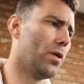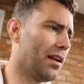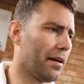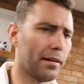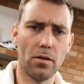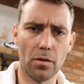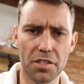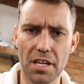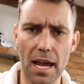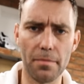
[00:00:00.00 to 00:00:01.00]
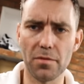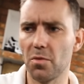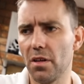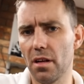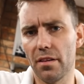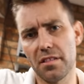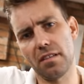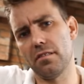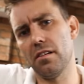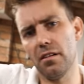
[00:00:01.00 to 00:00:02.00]
We like long stems and we like the
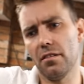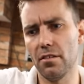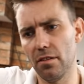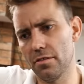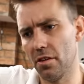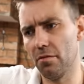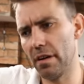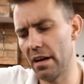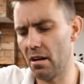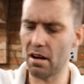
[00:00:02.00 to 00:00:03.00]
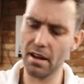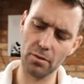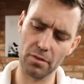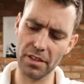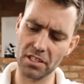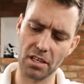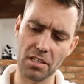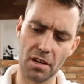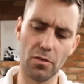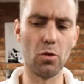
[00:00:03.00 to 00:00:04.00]
saddle height to, to look really high and all this kind of
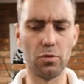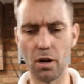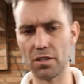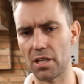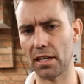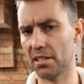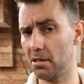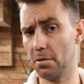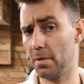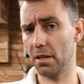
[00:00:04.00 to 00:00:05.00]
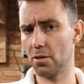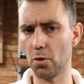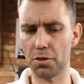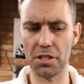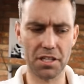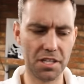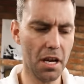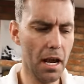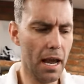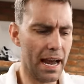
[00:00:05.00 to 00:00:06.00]
stuff. All road cyclists seem to be
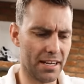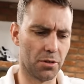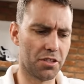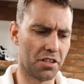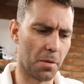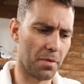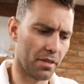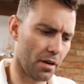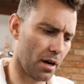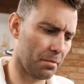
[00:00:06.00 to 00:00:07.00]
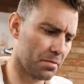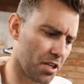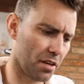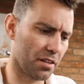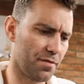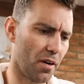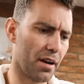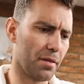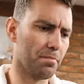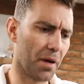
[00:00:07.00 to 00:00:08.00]
contortionists. It's also something that I'm starting to
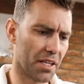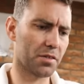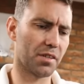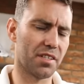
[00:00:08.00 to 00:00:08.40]
find in bicycle